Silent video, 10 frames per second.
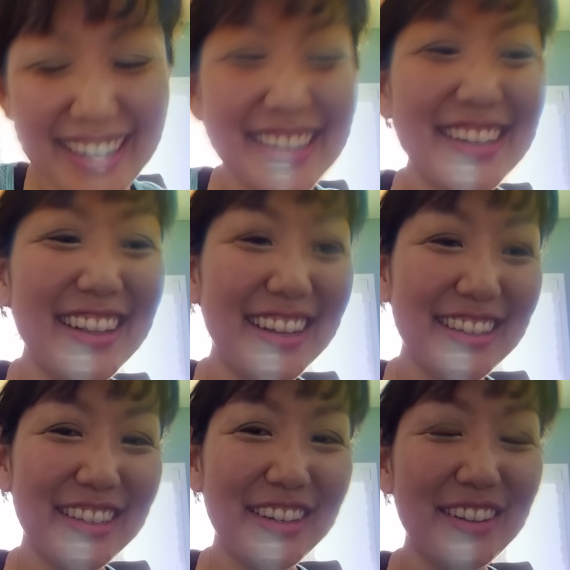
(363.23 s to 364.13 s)
So let's
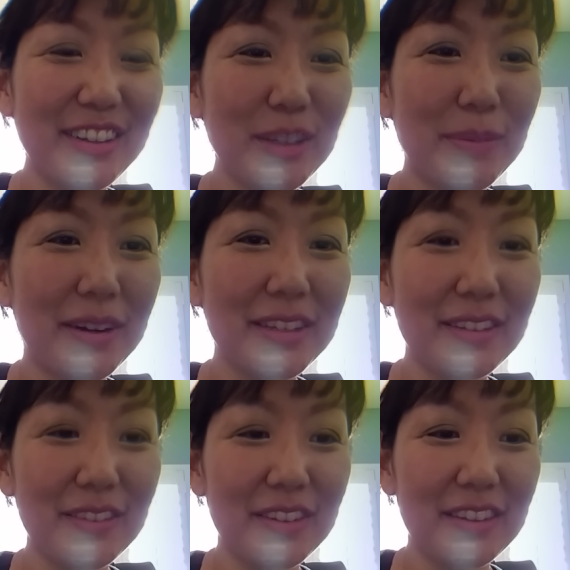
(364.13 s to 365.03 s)
clear those parts
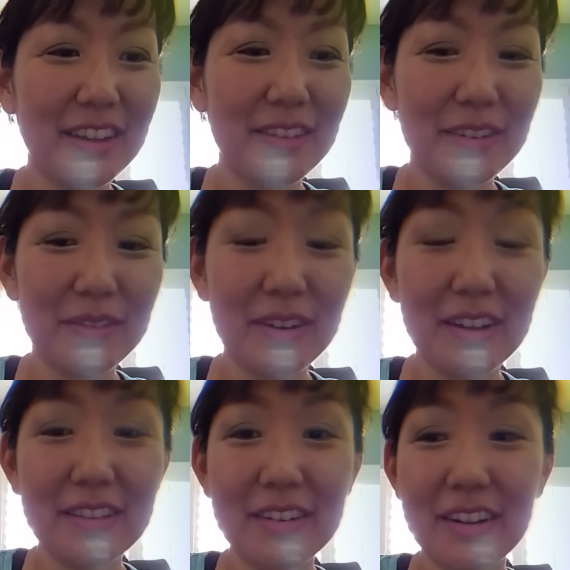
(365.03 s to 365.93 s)
of you that would
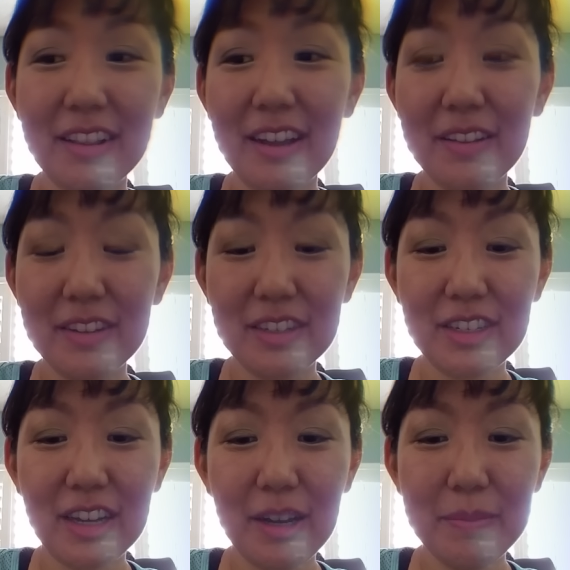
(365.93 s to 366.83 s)
rather allow this to
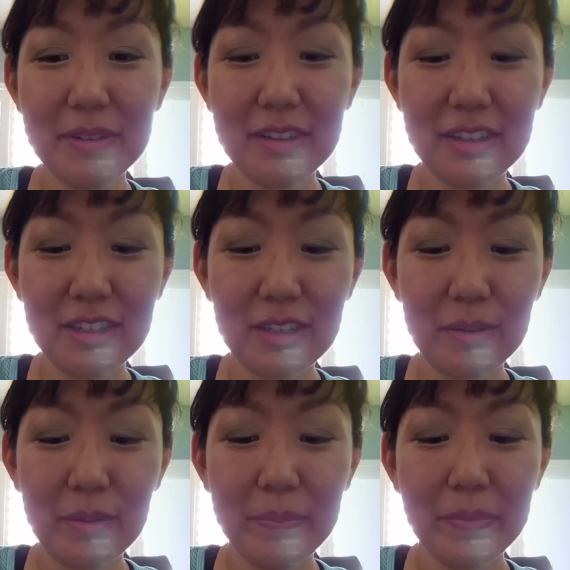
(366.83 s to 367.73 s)
happen than
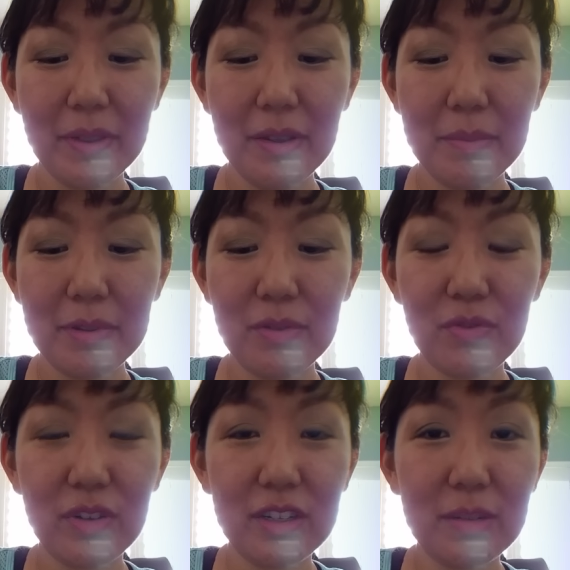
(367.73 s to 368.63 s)
to be
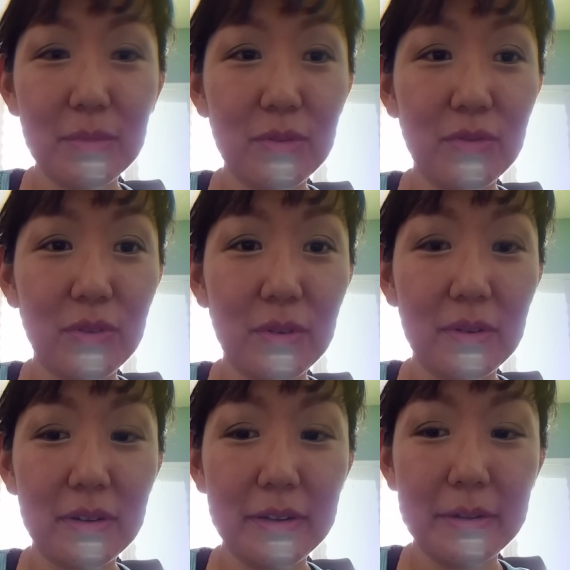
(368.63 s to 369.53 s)
free to move
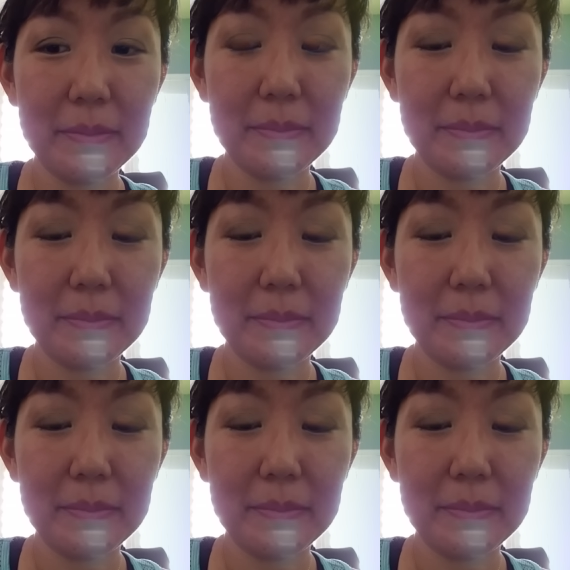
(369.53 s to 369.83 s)
forward.